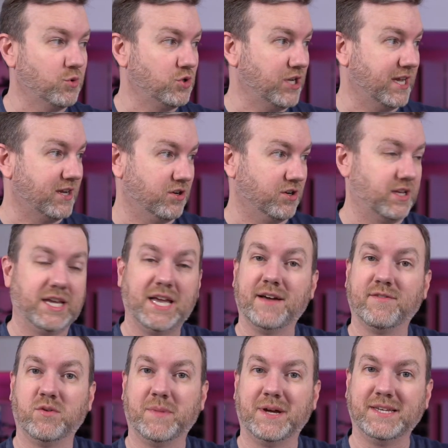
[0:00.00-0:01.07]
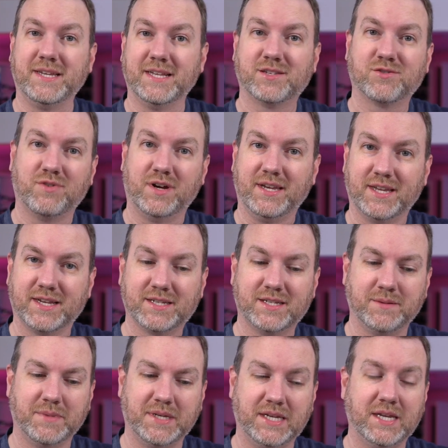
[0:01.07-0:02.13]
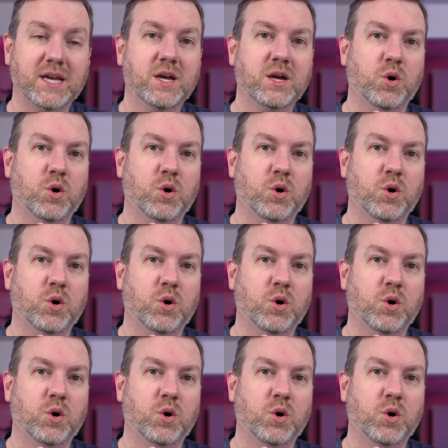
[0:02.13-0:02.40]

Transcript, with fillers: which I currently have on my desk right next to me,